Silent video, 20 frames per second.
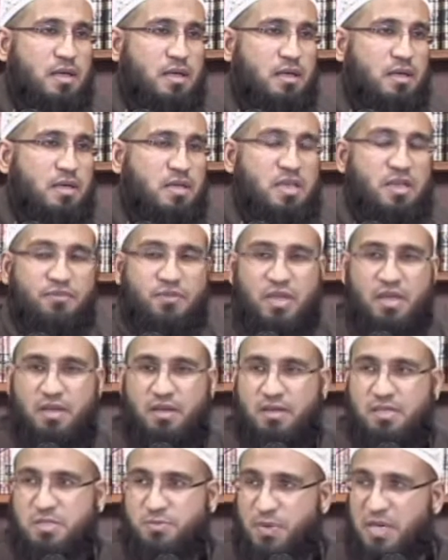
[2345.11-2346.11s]
giving
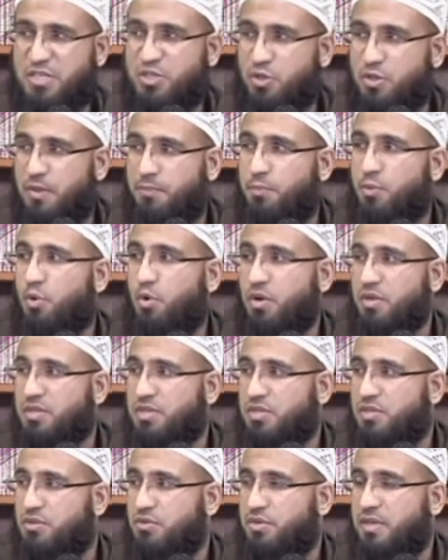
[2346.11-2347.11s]
special importance
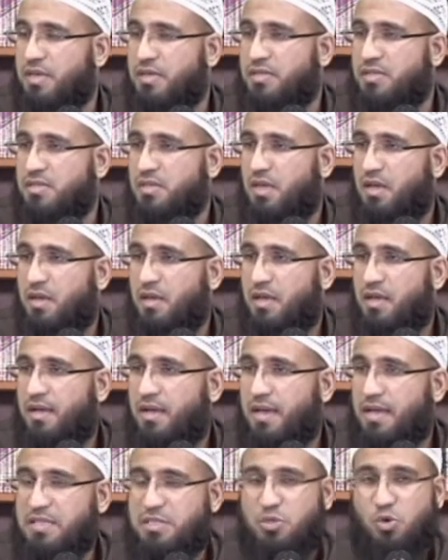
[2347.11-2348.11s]
to this.
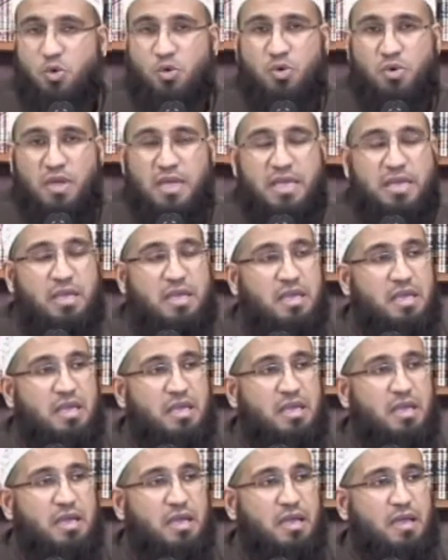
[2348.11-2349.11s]
And so he
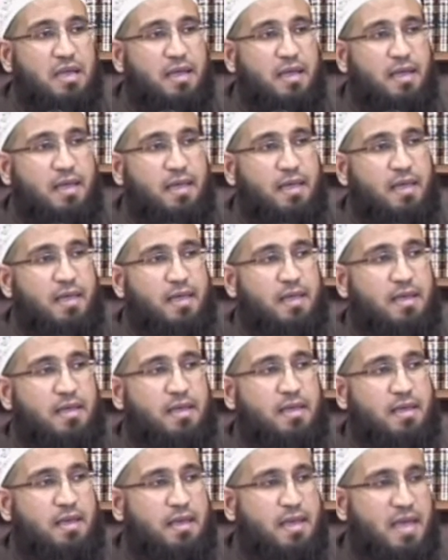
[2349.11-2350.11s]

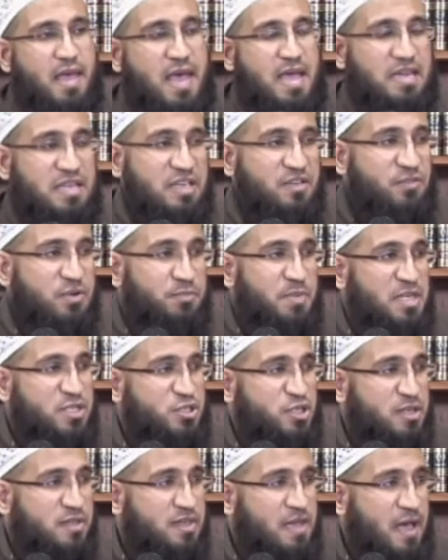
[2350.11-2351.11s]
had even
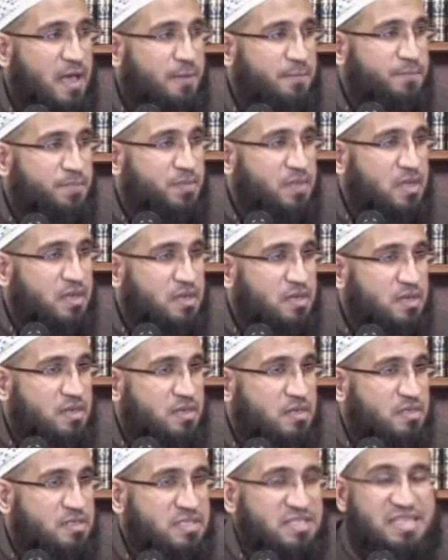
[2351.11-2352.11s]
mentioned that
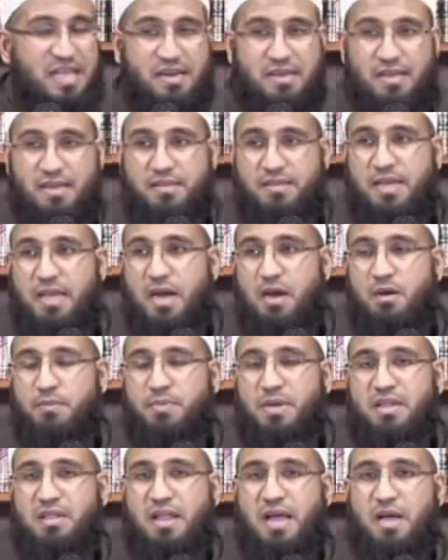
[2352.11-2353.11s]
studying the
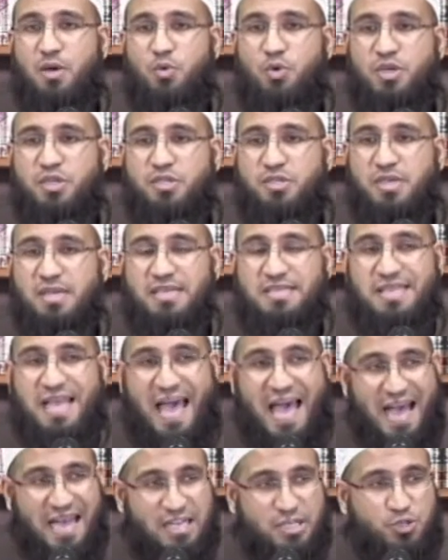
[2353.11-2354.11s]
Arabic language is
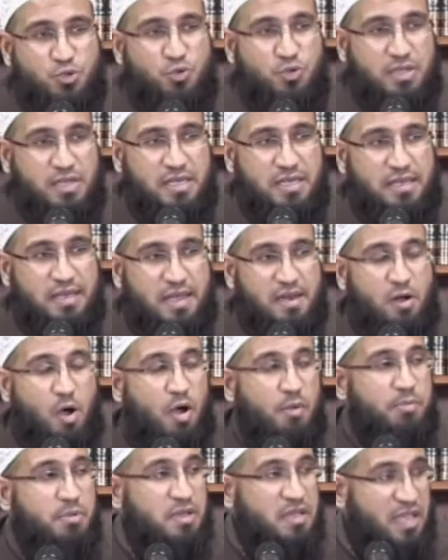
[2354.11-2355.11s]
actually an
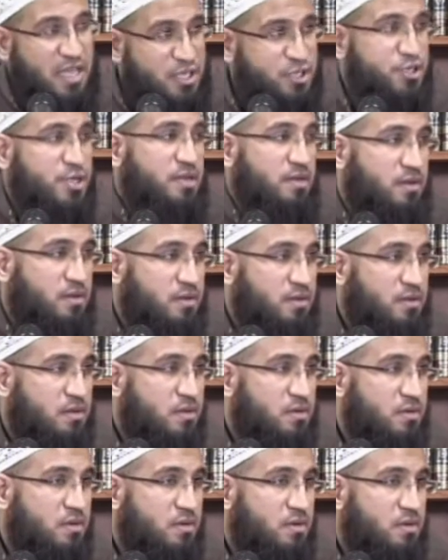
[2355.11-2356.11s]
obligation
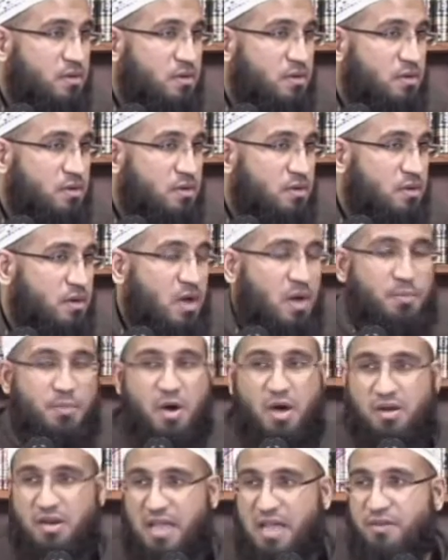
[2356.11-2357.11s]

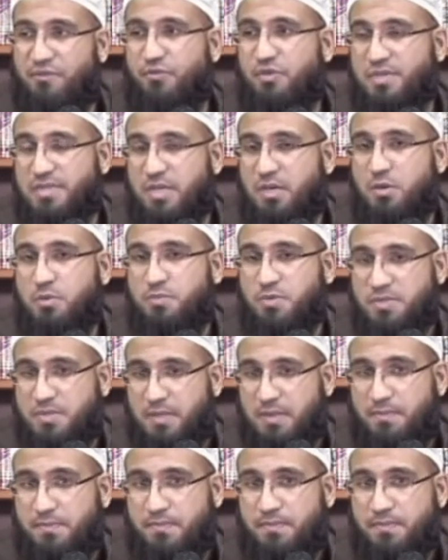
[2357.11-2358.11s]
upon every single Muslim.
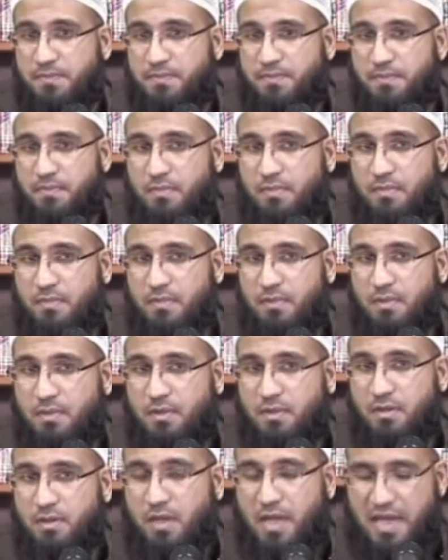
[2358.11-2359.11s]

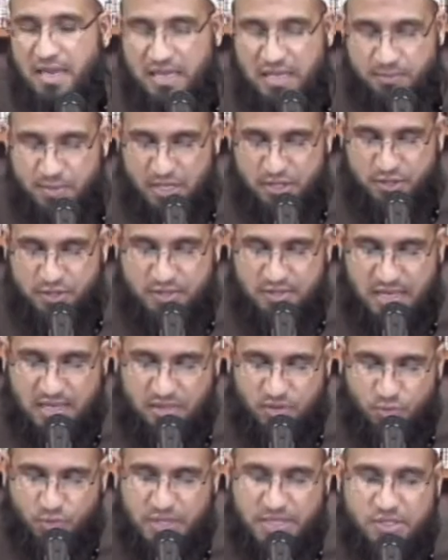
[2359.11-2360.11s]
And he mentions that the
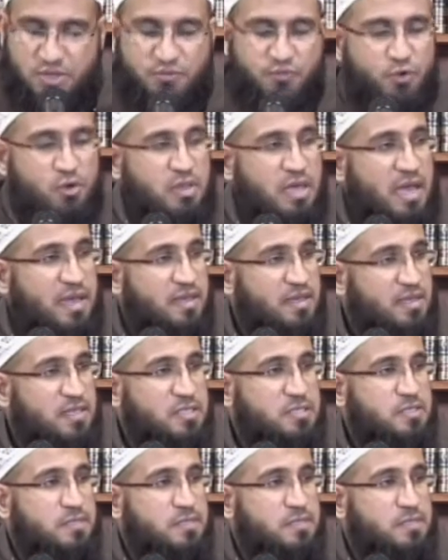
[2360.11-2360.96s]
reason for that is